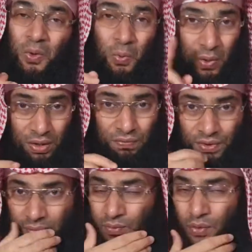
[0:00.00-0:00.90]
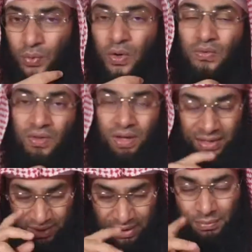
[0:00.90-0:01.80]
One of them,
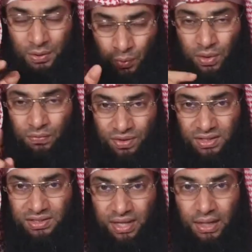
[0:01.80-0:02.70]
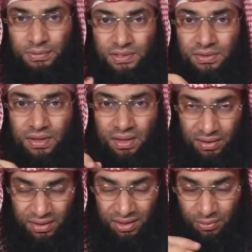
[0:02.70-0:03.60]
one of these types,
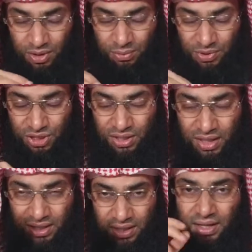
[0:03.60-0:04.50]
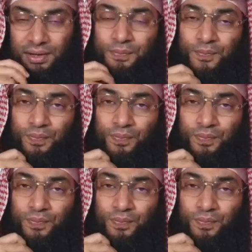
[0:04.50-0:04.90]
he mentioned the hadith three.